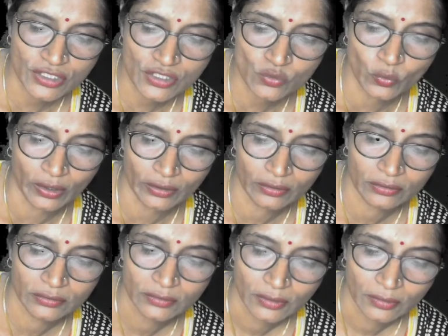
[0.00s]
what?
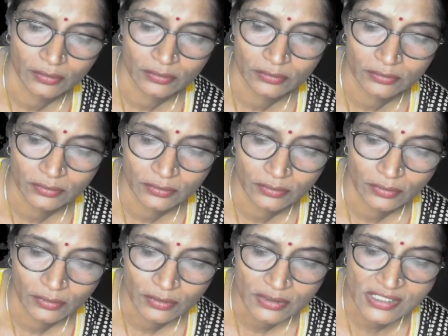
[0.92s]

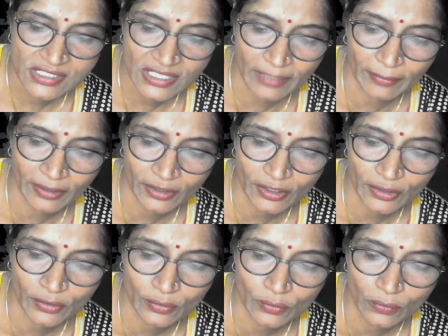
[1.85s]

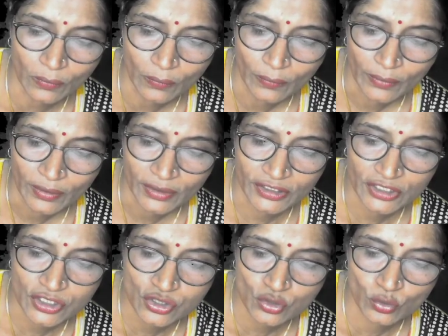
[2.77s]
72 is
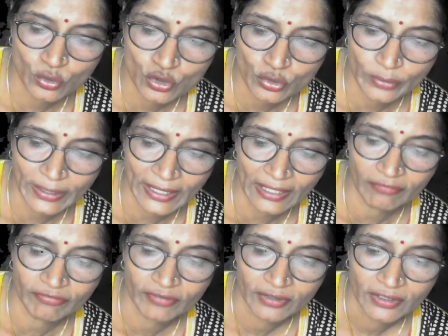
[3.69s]
to 12
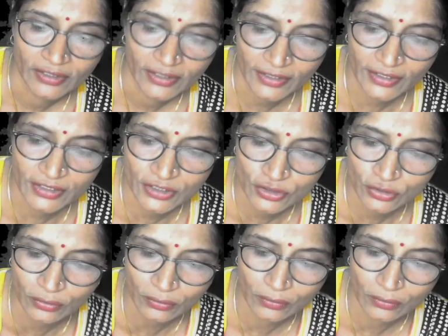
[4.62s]
is to